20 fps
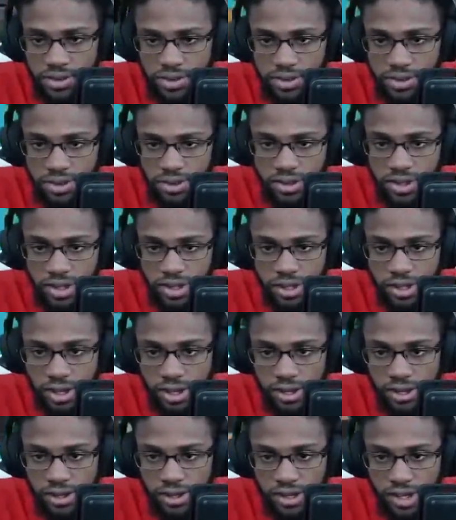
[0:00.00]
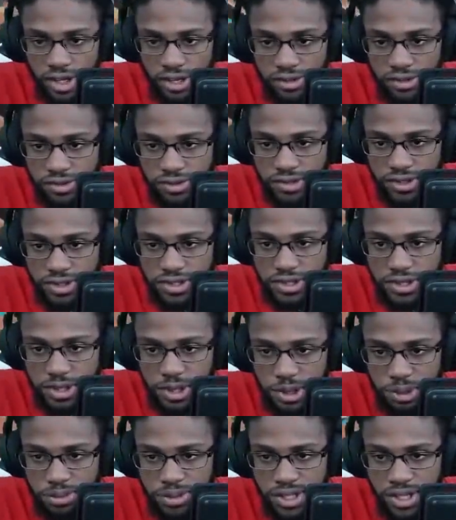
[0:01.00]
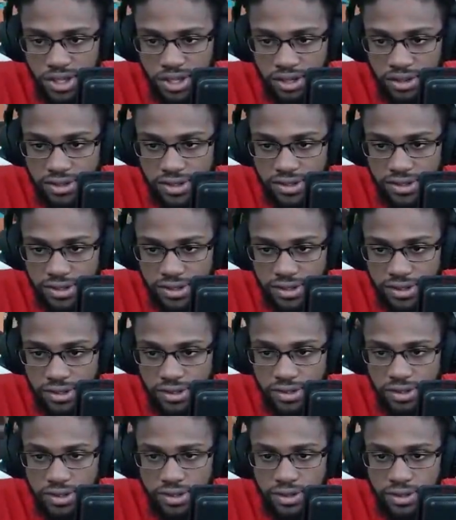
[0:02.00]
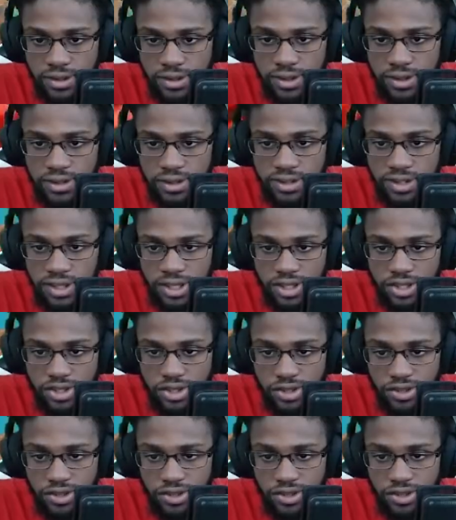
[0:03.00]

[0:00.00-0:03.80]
there are enough slurp tanks to get you to